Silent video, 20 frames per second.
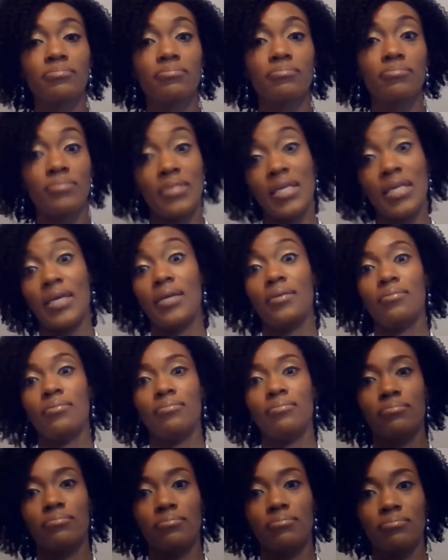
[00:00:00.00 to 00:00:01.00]

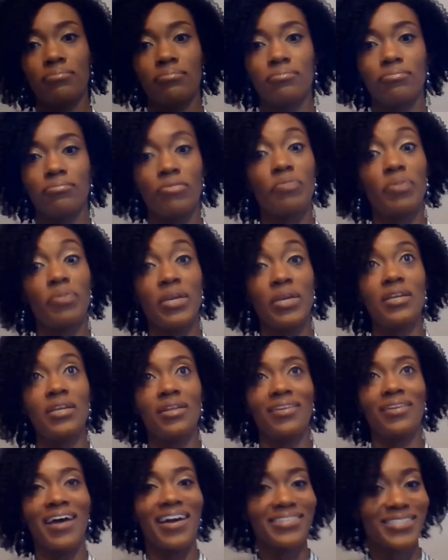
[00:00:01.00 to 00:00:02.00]
then we've been eating
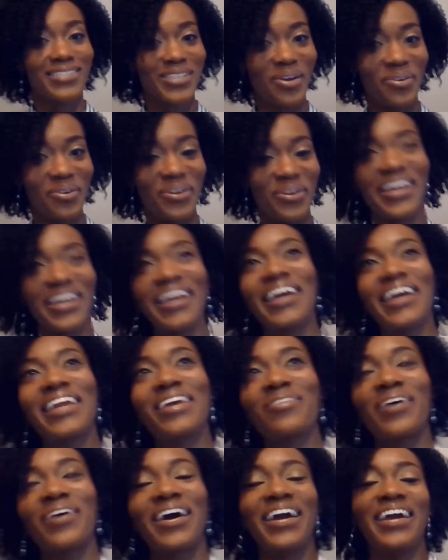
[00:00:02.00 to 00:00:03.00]
a lot. So
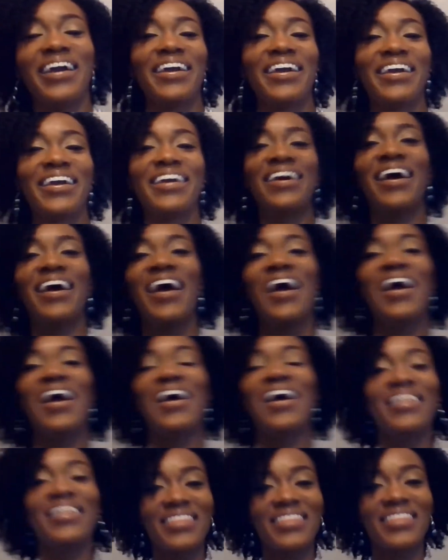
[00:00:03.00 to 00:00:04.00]
anyway,
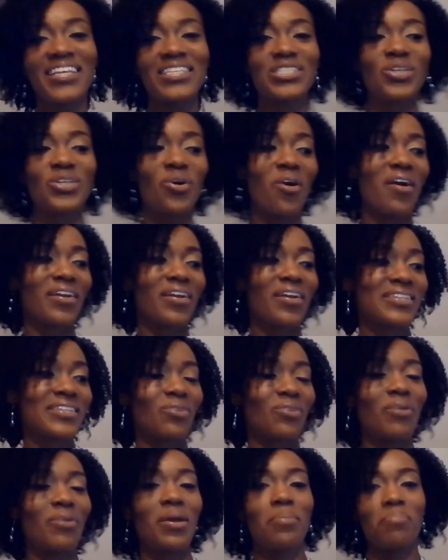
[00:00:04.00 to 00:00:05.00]
this card is
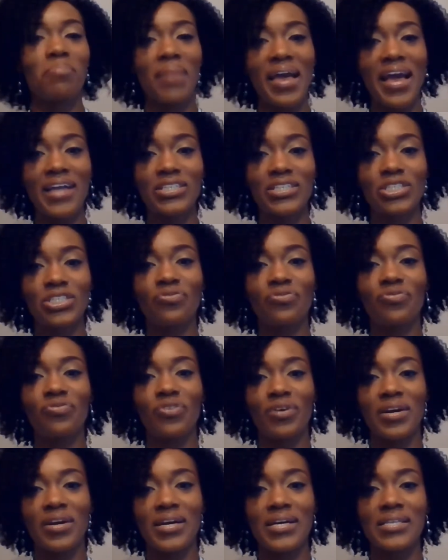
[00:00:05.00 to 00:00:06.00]
a great match
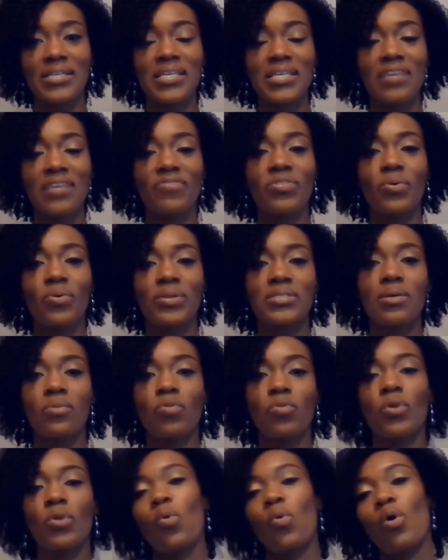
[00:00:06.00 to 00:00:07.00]
for us, even though it's a
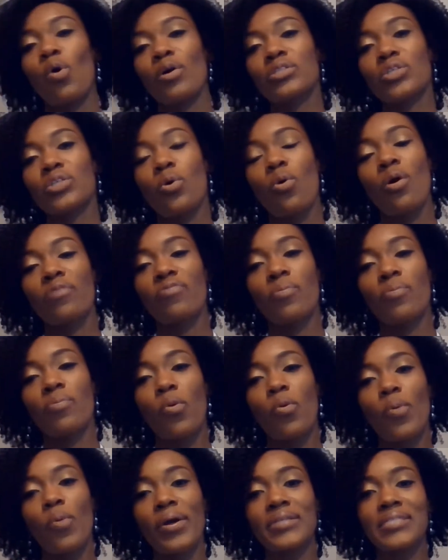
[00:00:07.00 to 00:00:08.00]
rewards card for
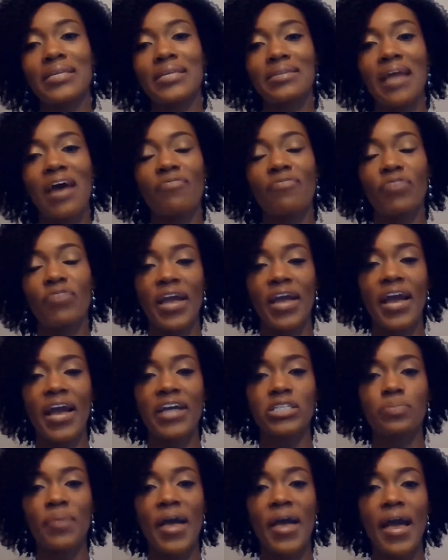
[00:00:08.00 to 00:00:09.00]
points and not for
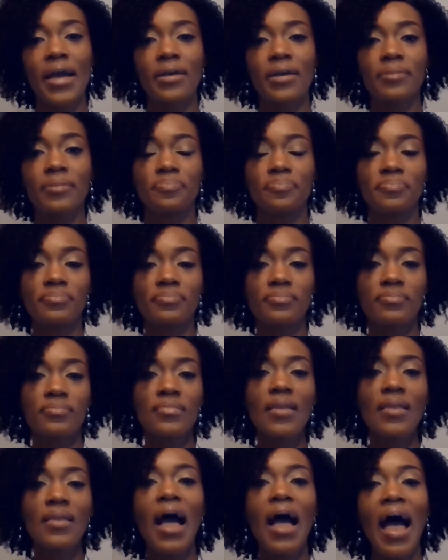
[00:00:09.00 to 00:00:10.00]
cash back.
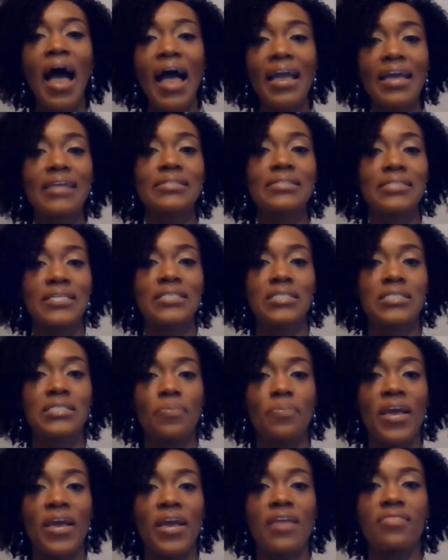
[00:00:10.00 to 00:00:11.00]
I
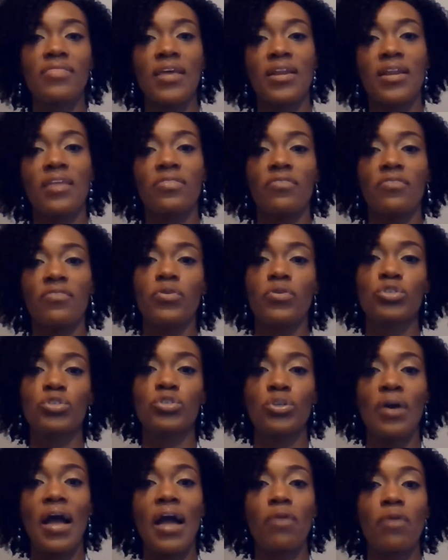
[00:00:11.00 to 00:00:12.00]
anticipate that in the
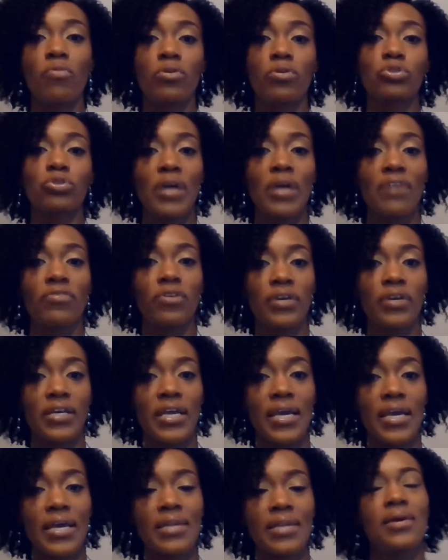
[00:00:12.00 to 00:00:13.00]
future, I will travel
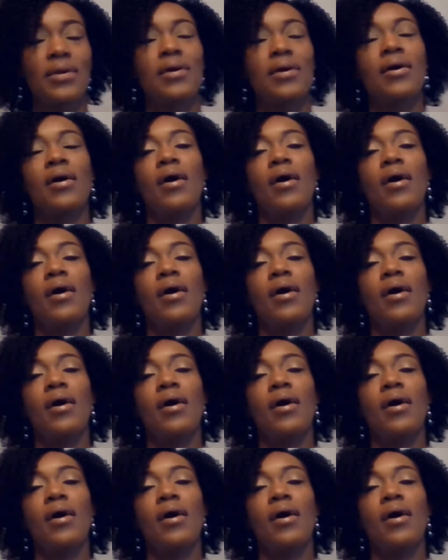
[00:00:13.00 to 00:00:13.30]
again.